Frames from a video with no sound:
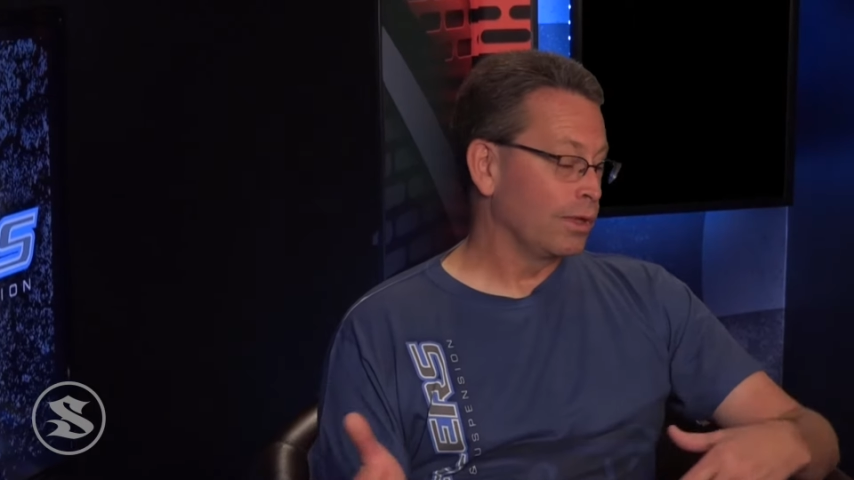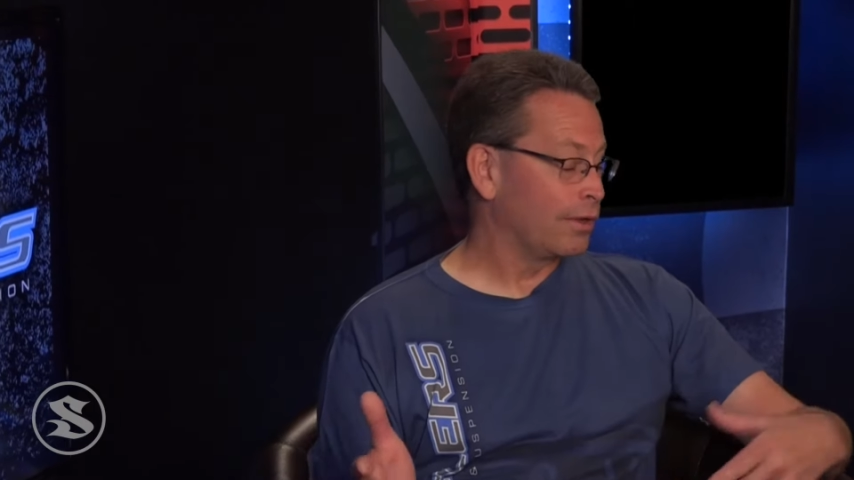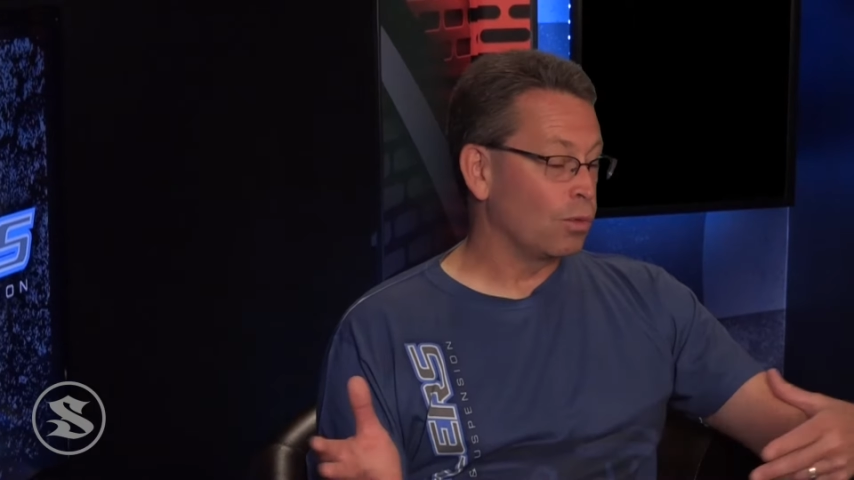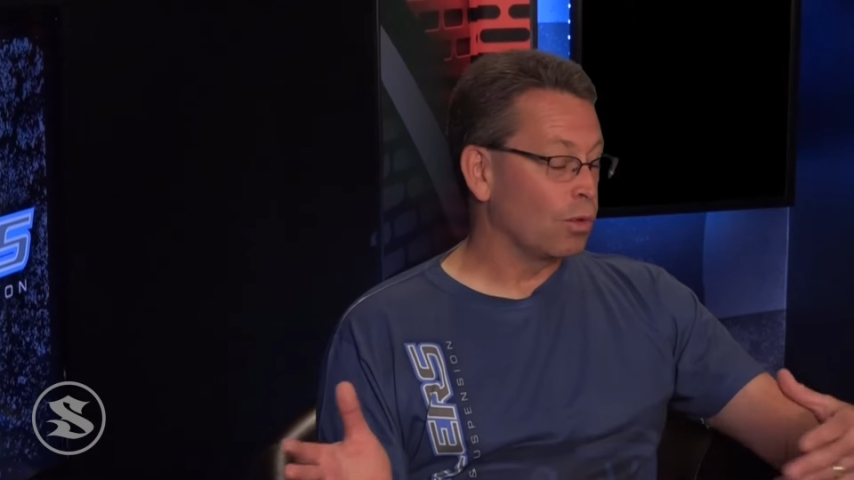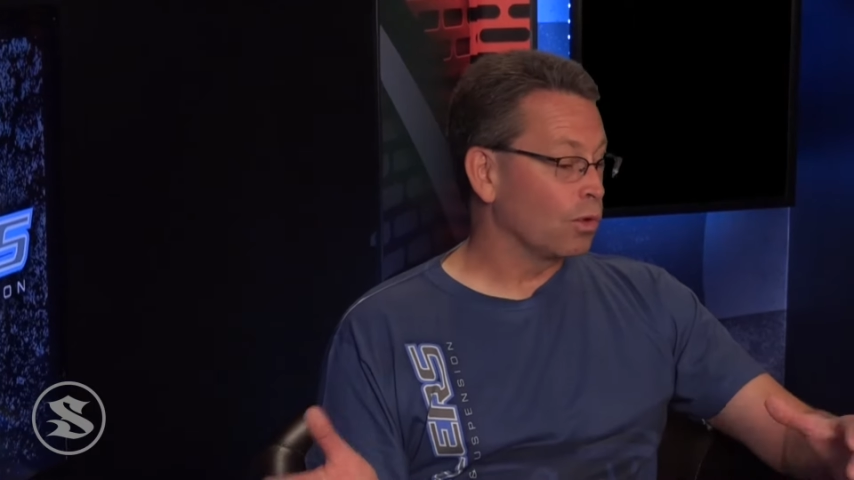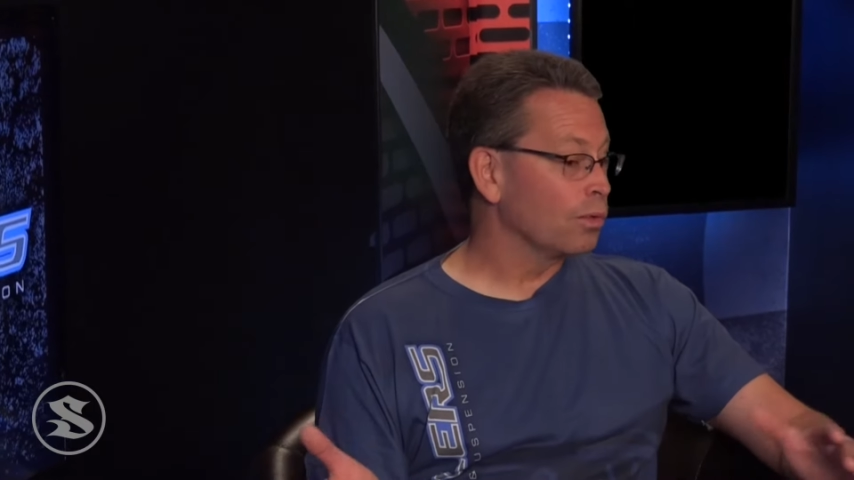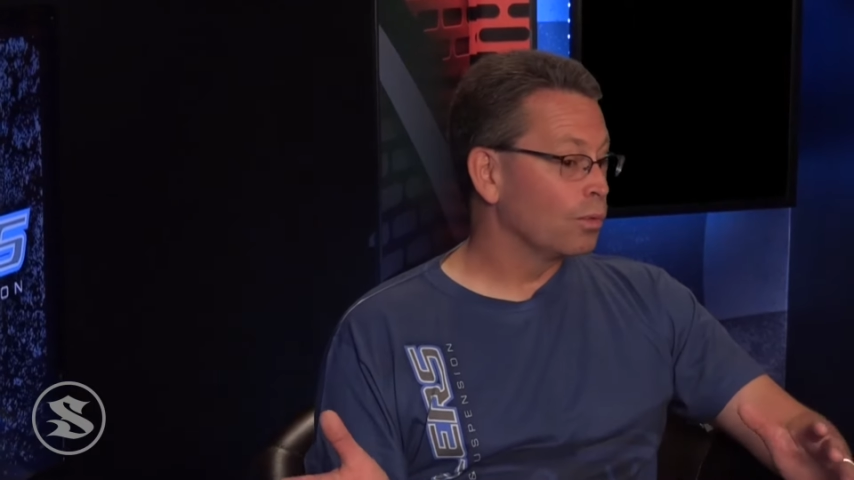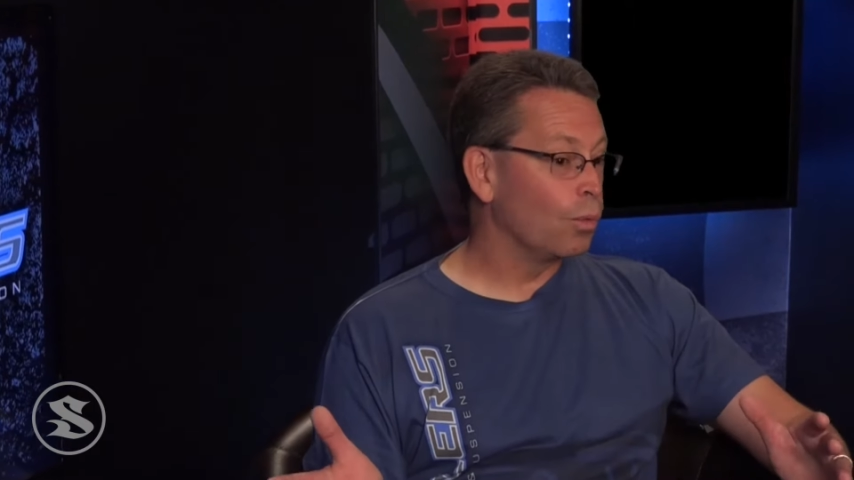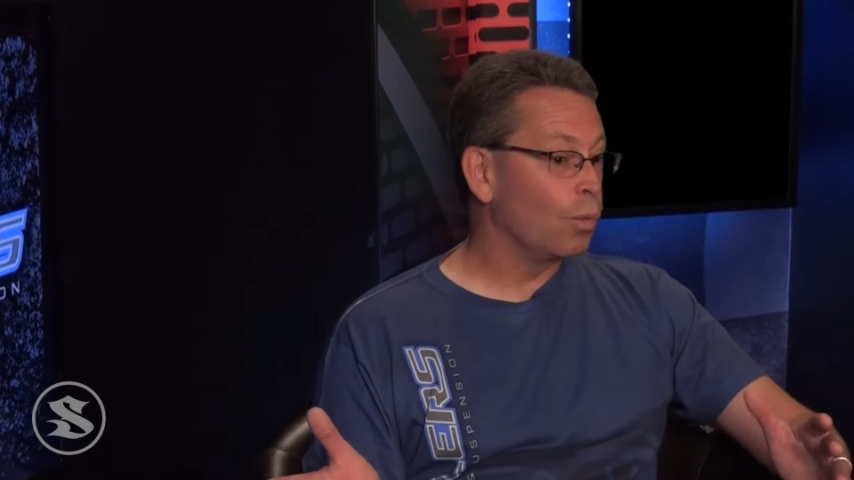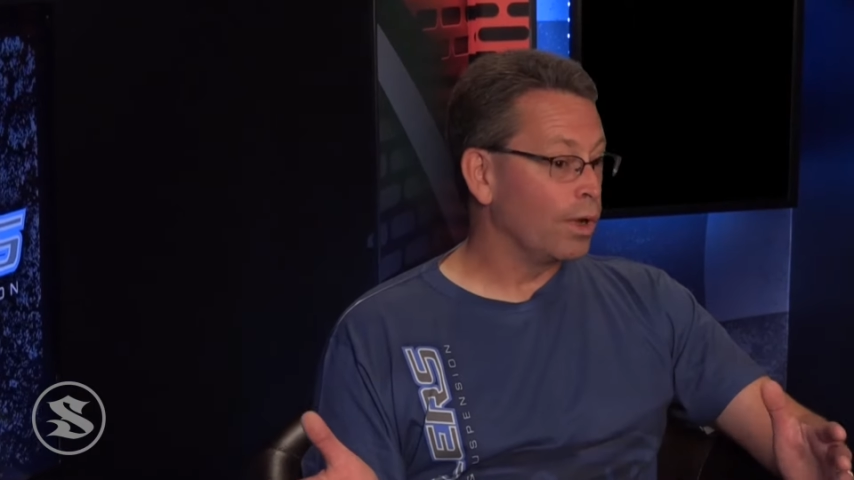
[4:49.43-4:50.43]
and or
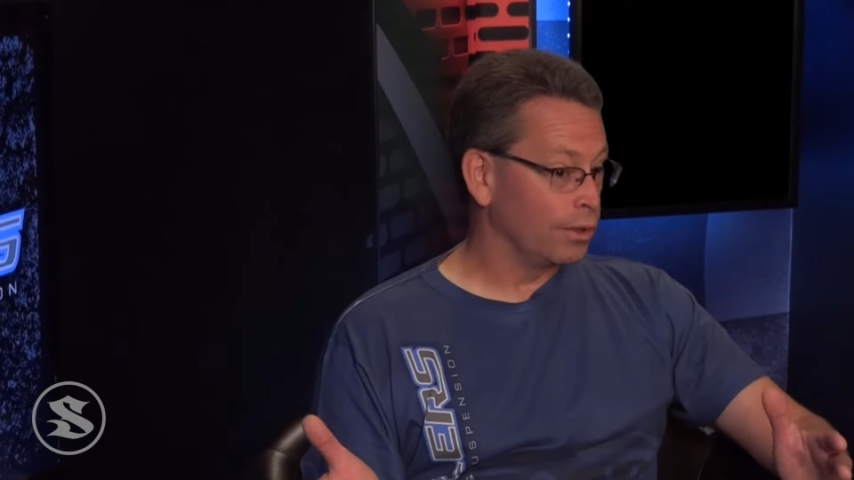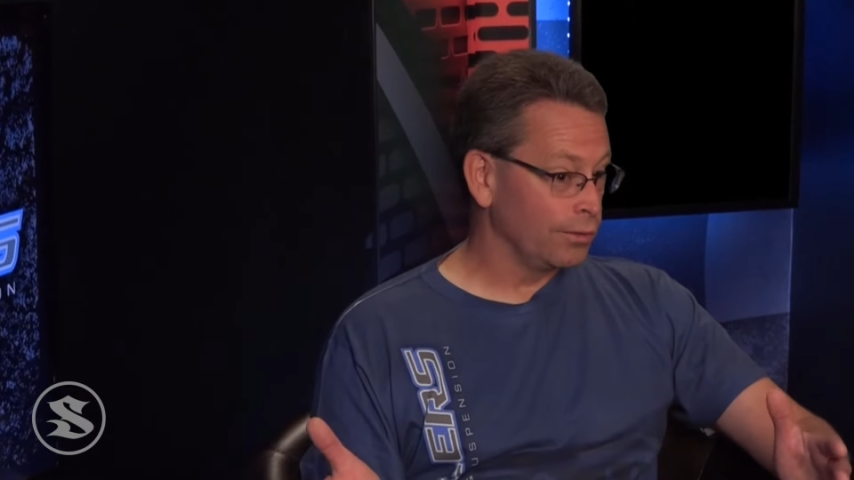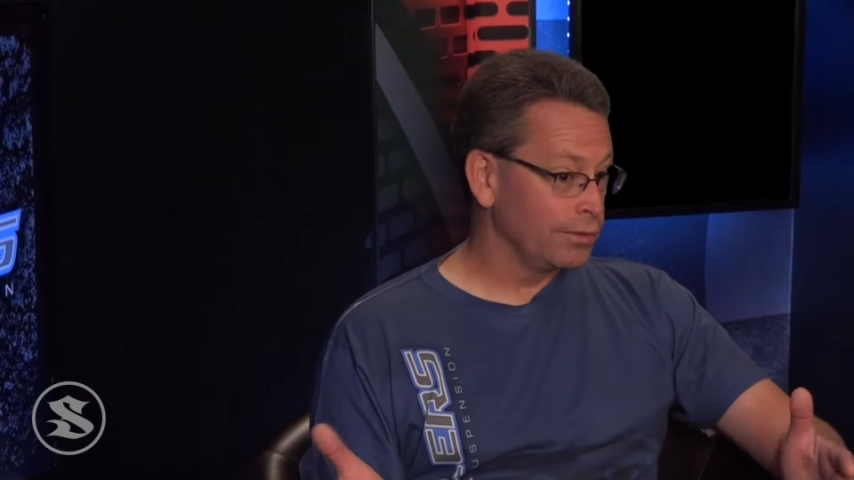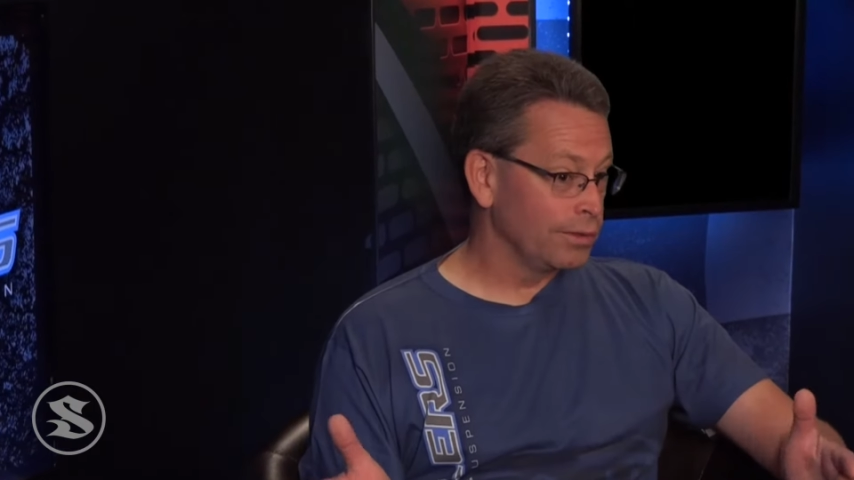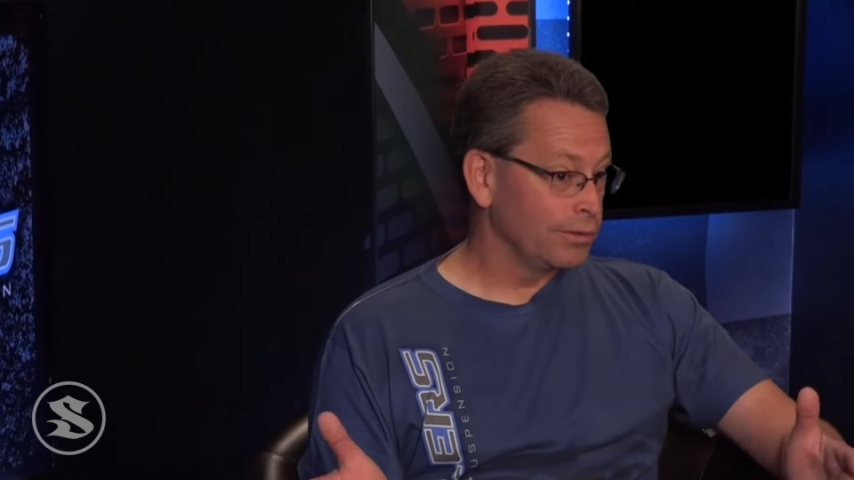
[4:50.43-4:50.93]
weld,